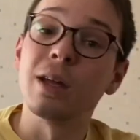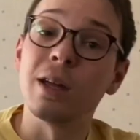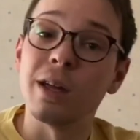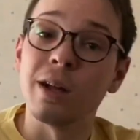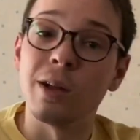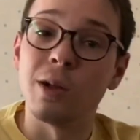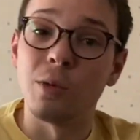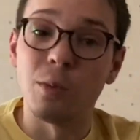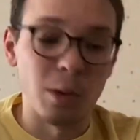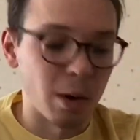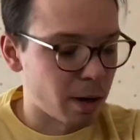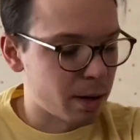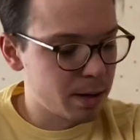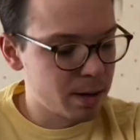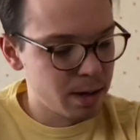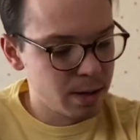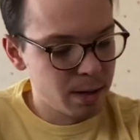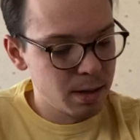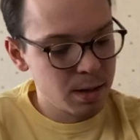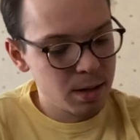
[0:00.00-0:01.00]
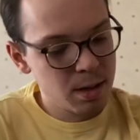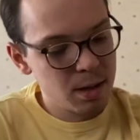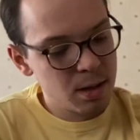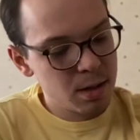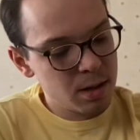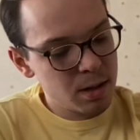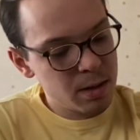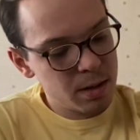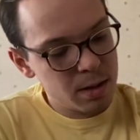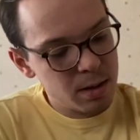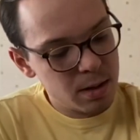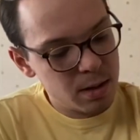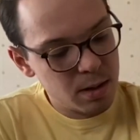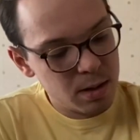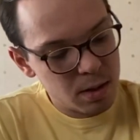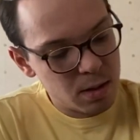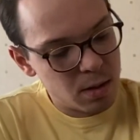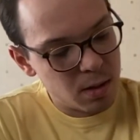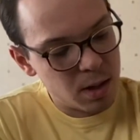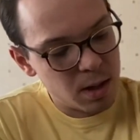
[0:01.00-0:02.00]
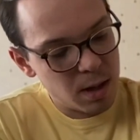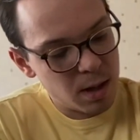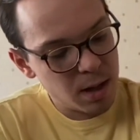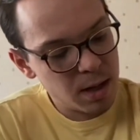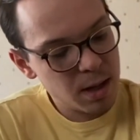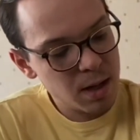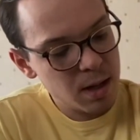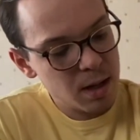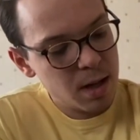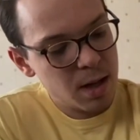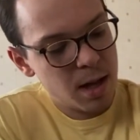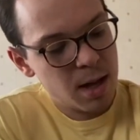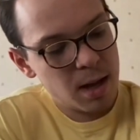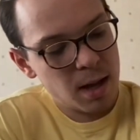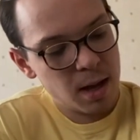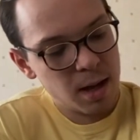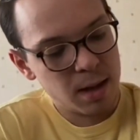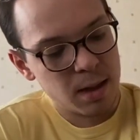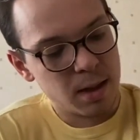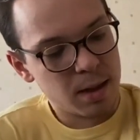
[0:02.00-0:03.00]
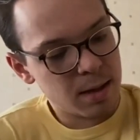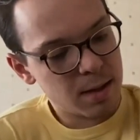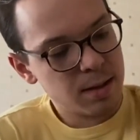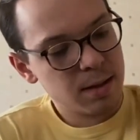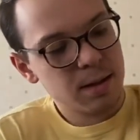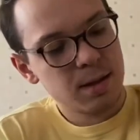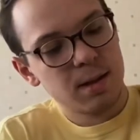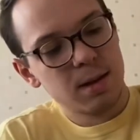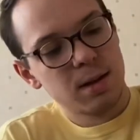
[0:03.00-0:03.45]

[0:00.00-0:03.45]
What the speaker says: it'll work. So then I get it on like this.